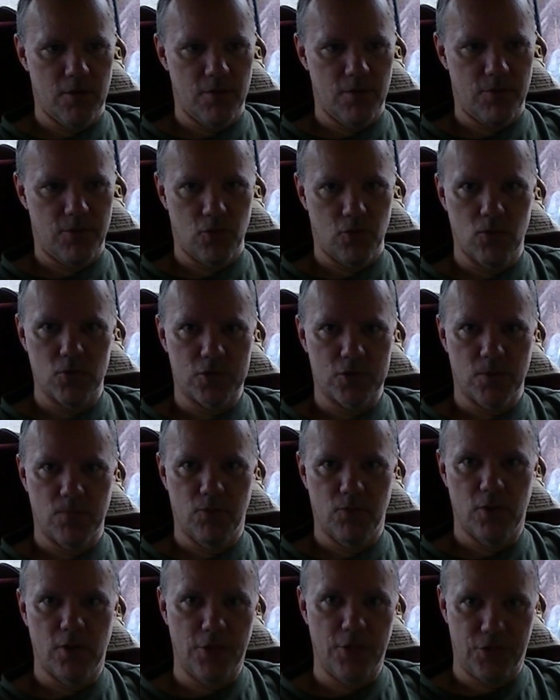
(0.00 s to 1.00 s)
throw
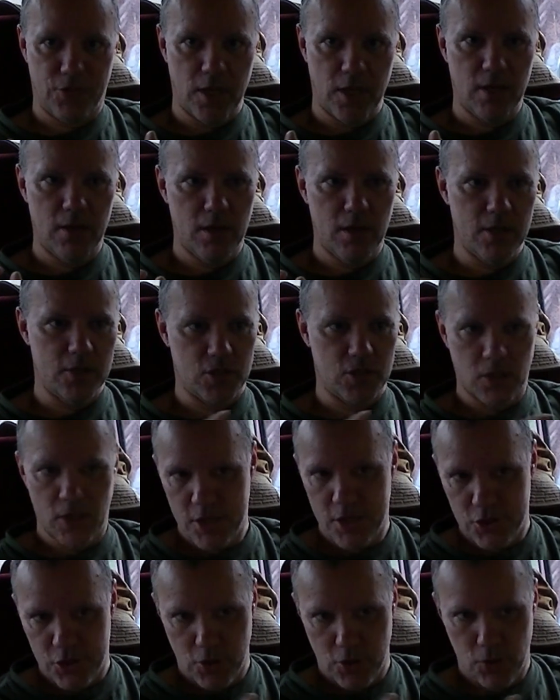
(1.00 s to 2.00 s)
some really thin
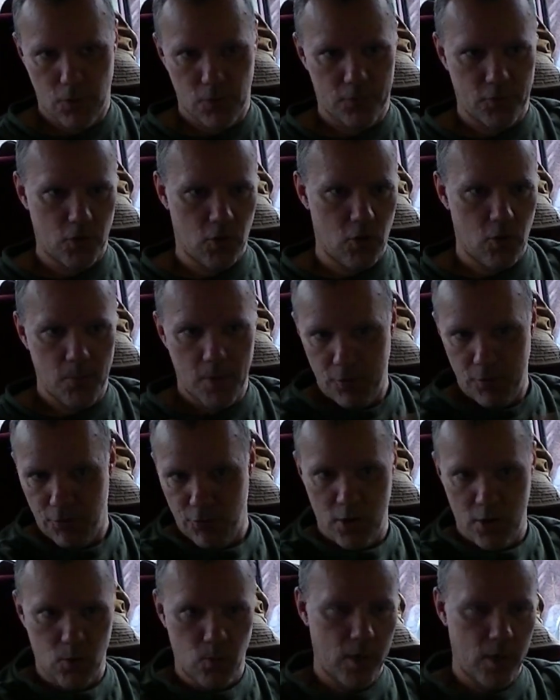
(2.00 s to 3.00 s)
insulation over all my
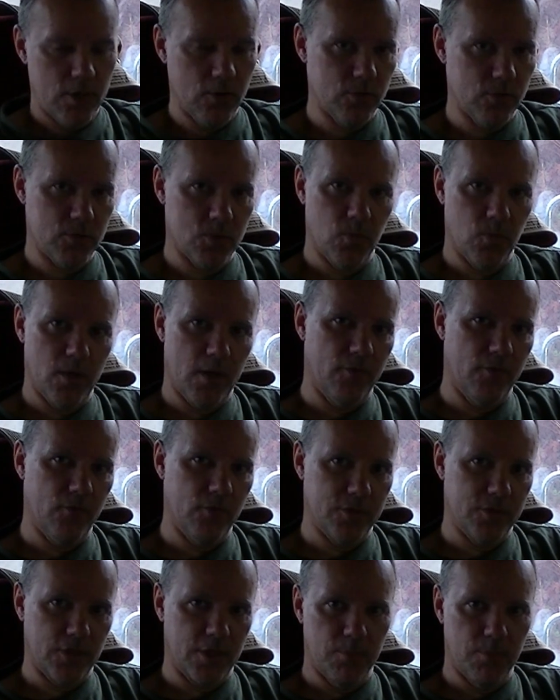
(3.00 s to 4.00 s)
rear windows and
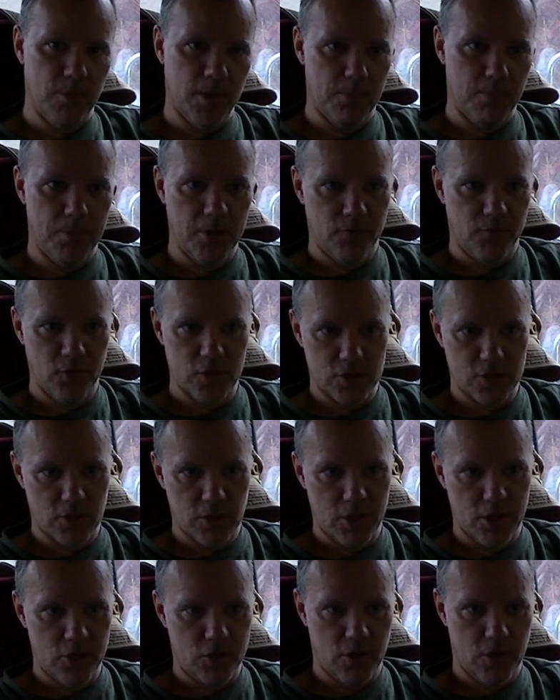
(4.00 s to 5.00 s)
whatever to give me a bit of
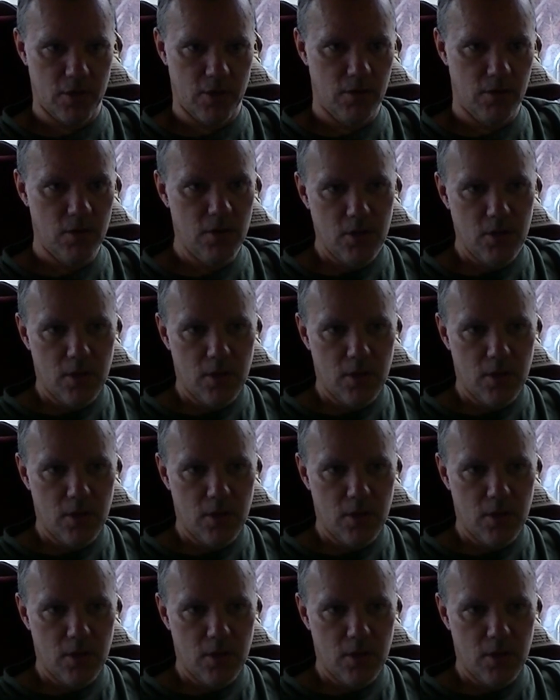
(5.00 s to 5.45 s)
insulation, and